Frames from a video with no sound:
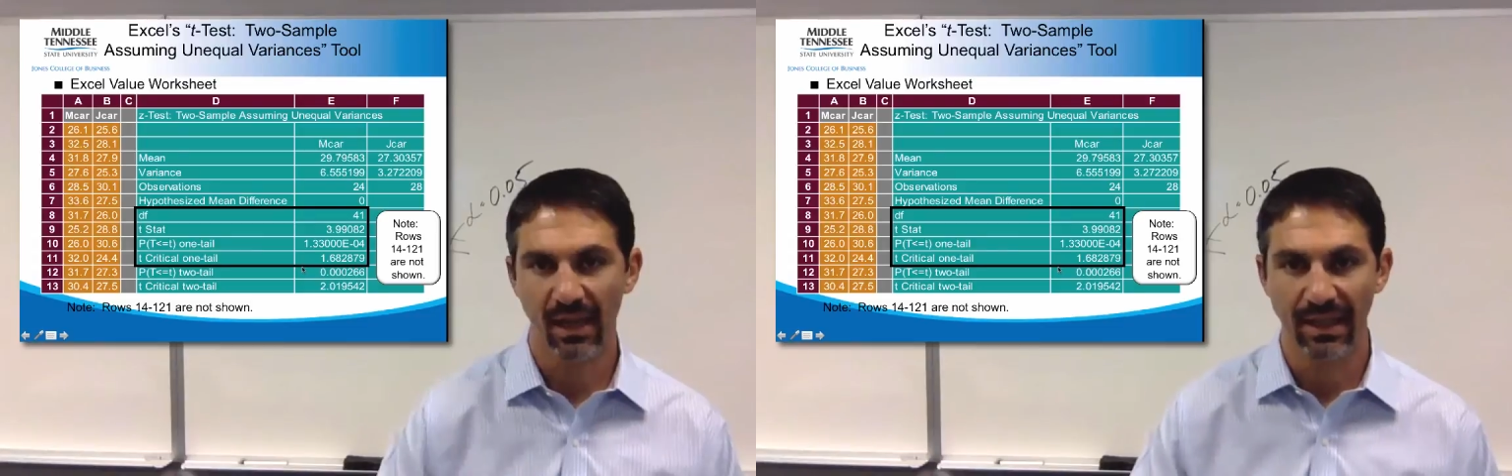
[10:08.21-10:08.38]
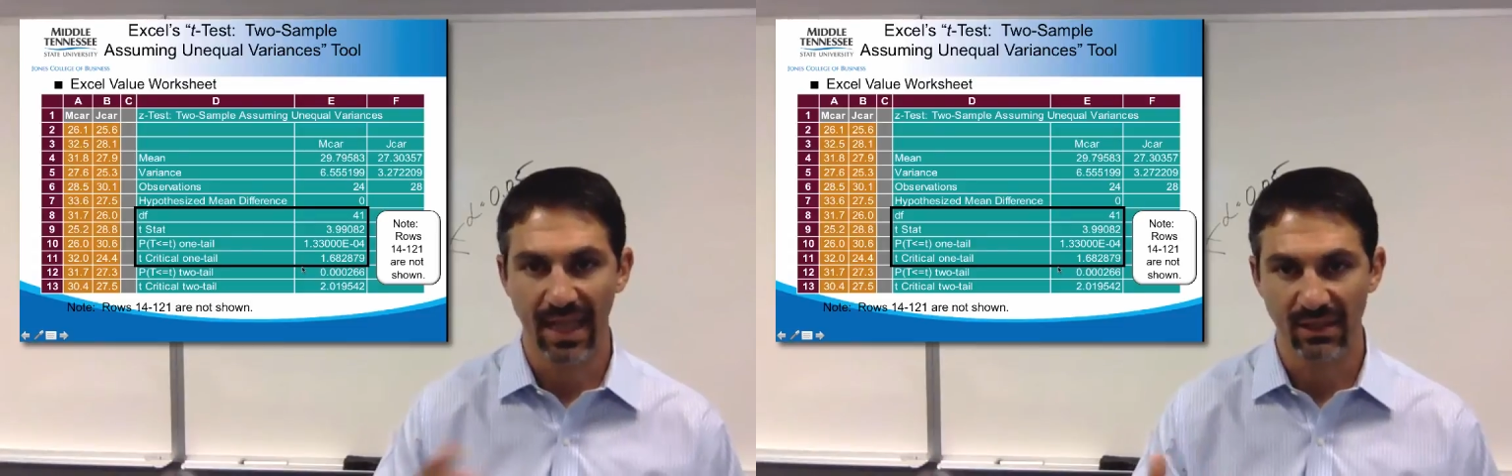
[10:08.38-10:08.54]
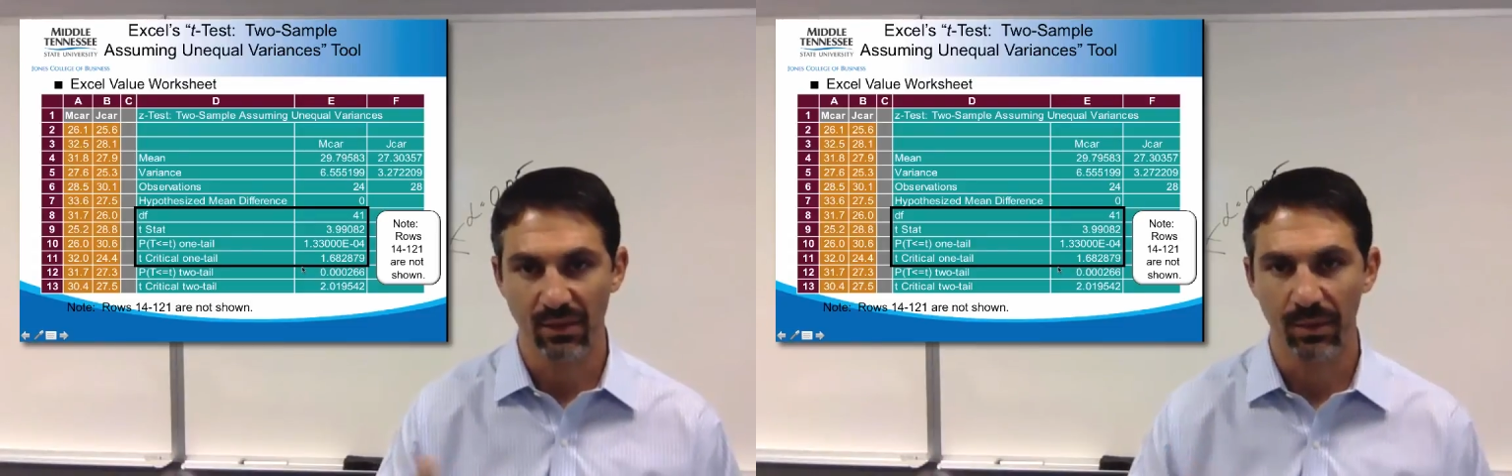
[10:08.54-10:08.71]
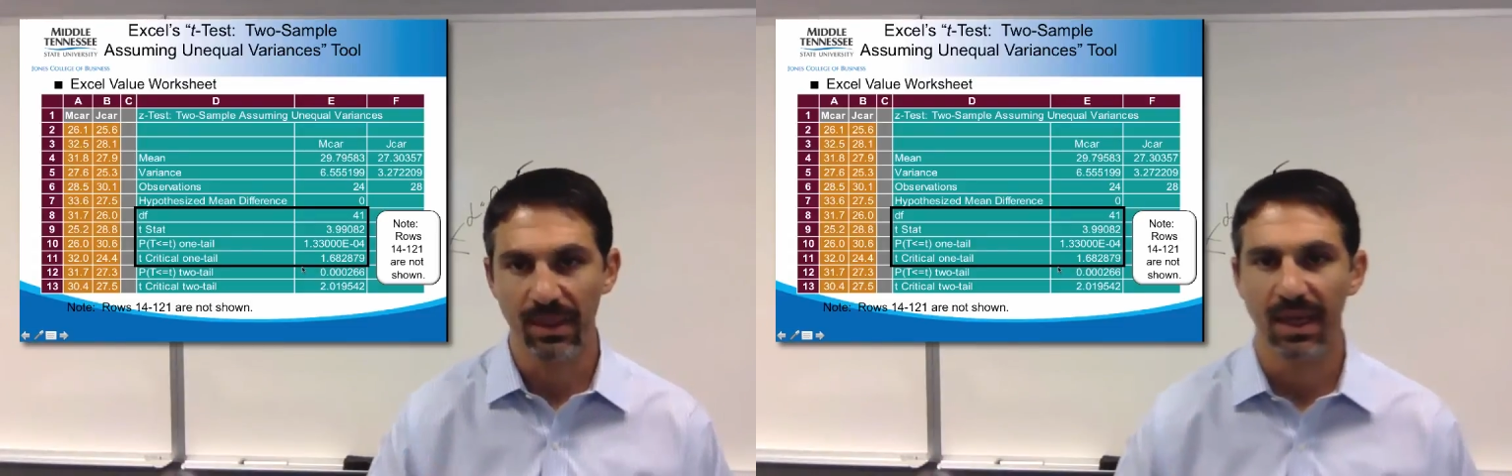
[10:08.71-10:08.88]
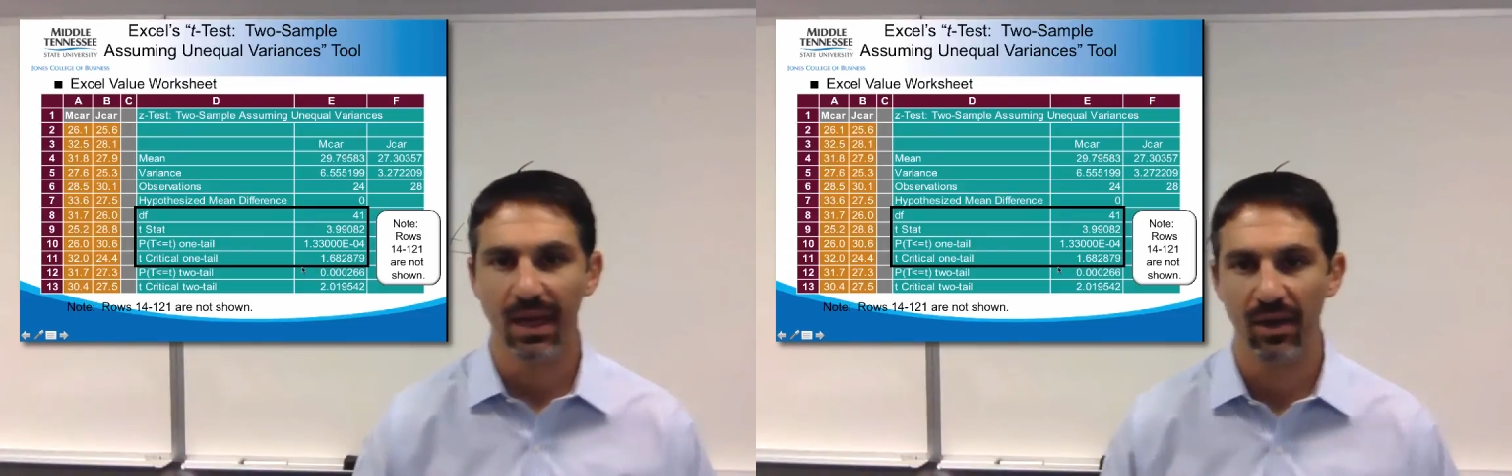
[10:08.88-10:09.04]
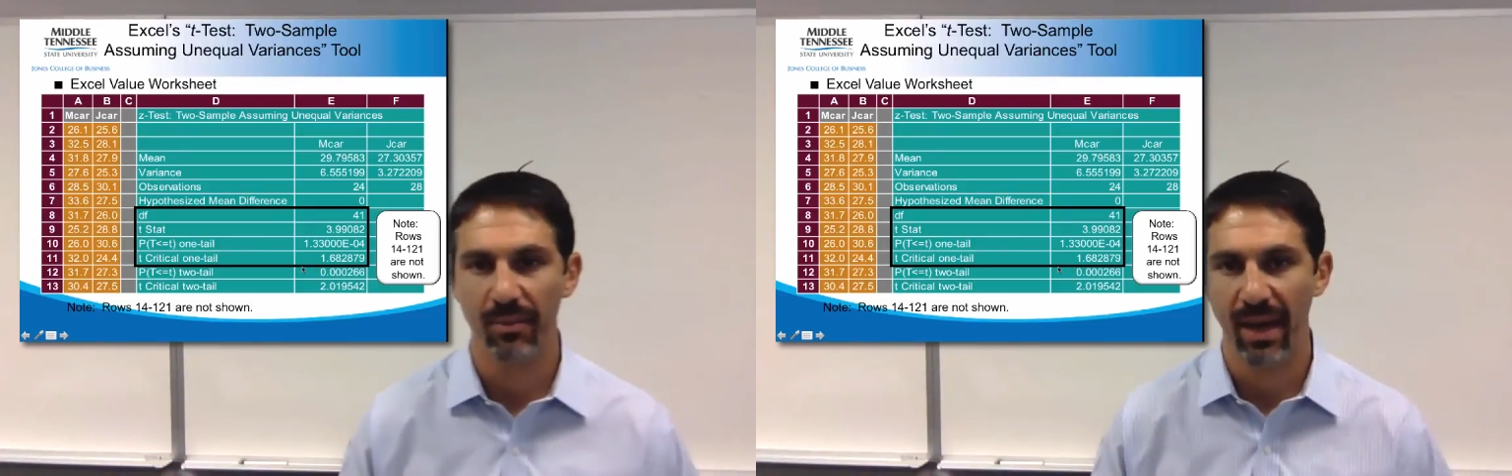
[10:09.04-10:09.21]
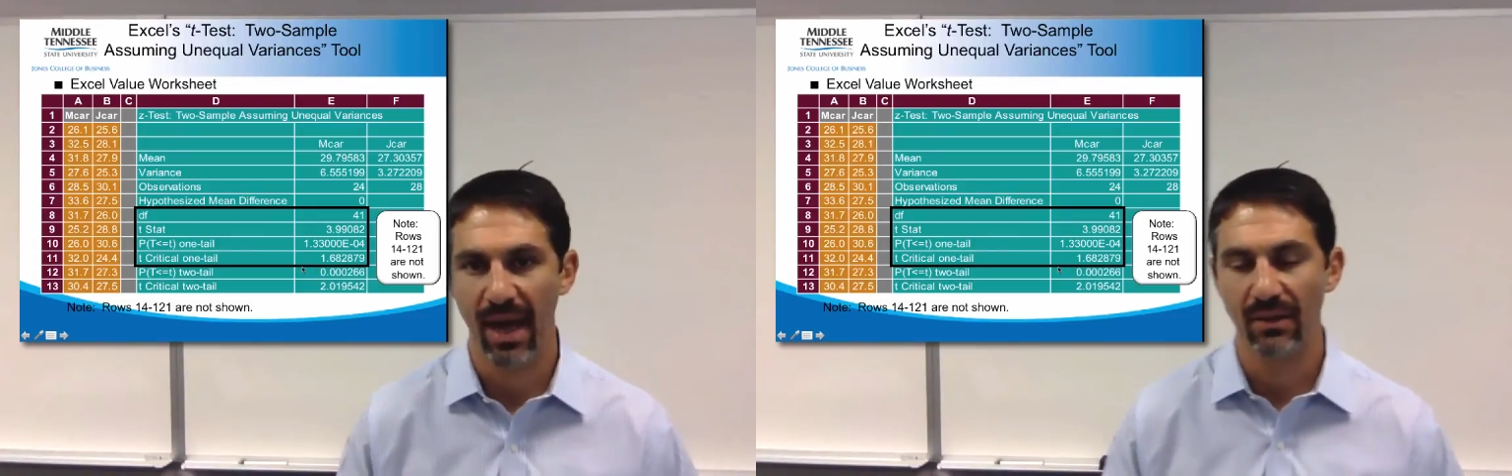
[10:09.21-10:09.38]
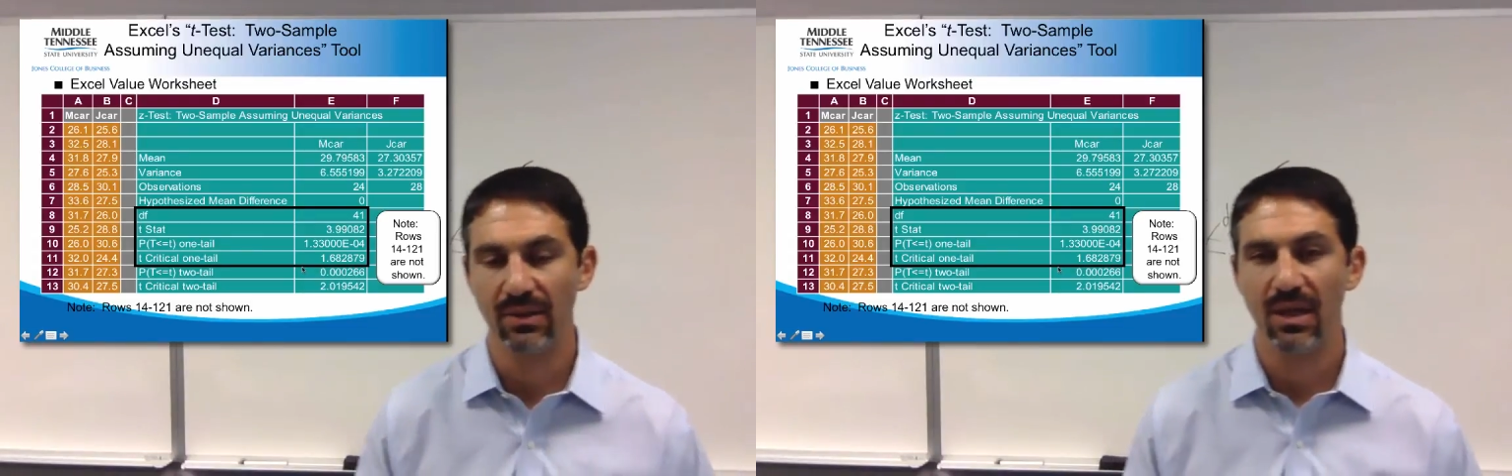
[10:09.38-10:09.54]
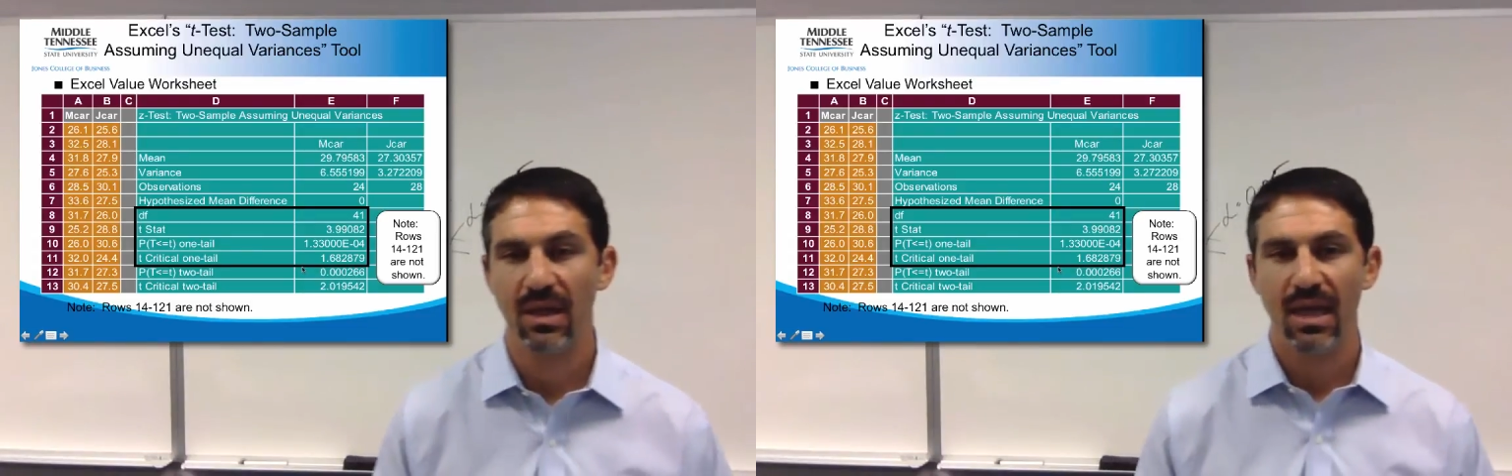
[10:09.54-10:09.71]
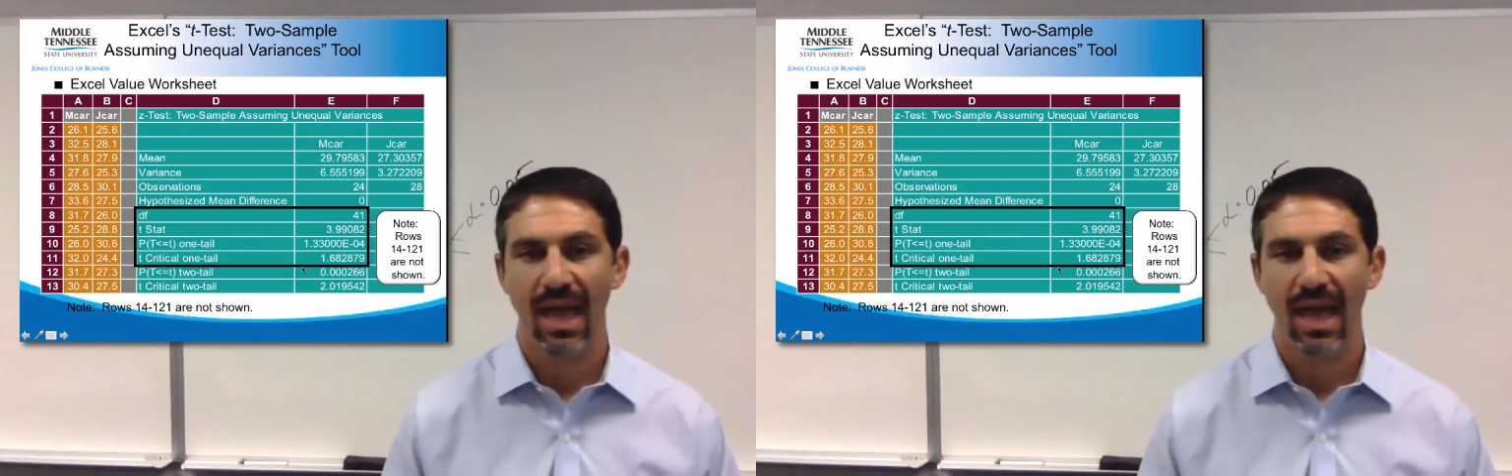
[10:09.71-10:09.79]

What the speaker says: and that's what we care about.